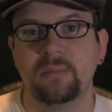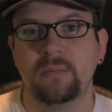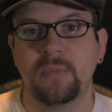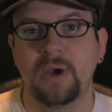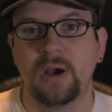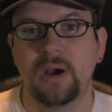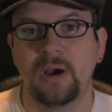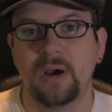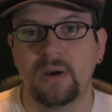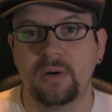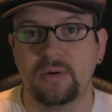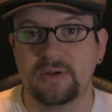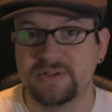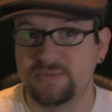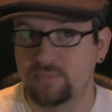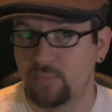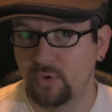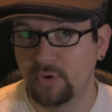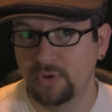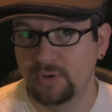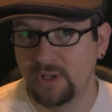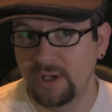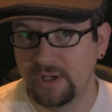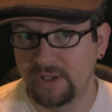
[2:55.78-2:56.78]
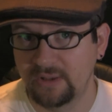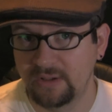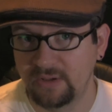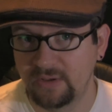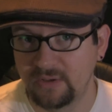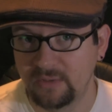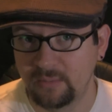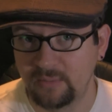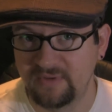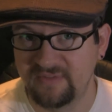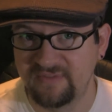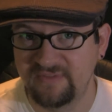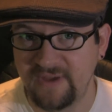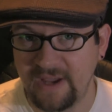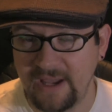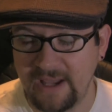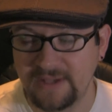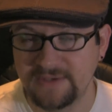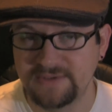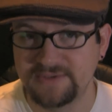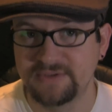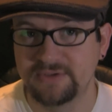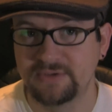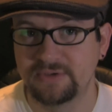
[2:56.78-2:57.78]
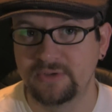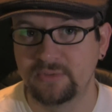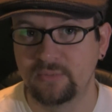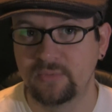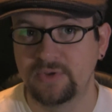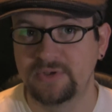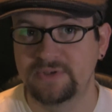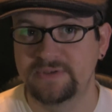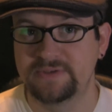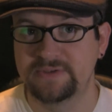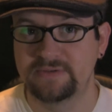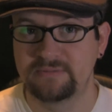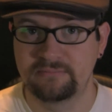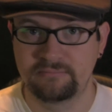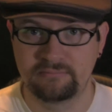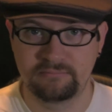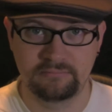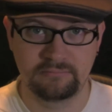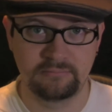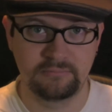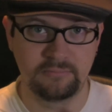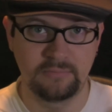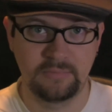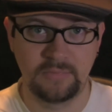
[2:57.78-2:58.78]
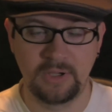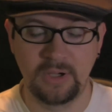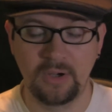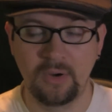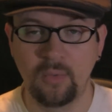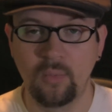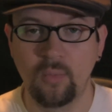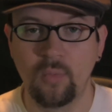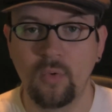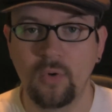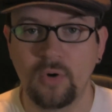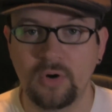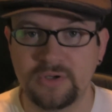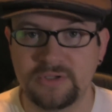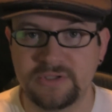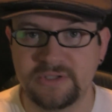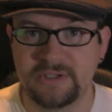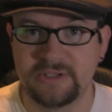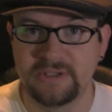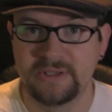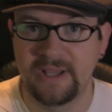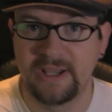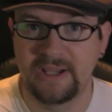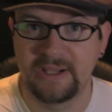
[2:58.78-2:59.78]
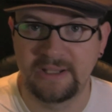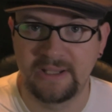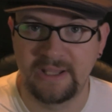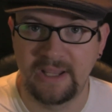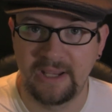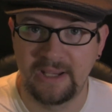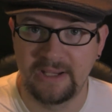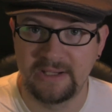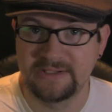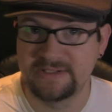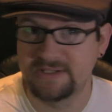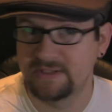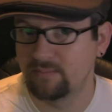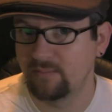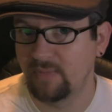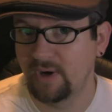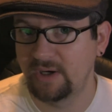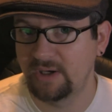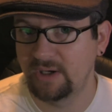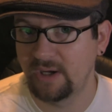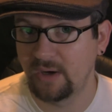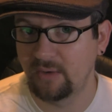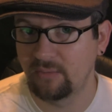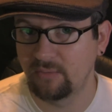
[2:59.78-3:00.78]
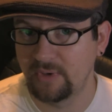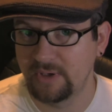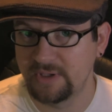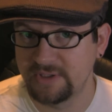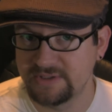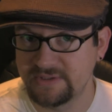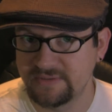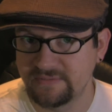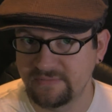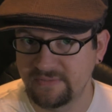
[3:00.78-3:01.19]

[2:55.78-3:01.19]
is more than likely going to be faster than what's warranted in that case. It might not raise the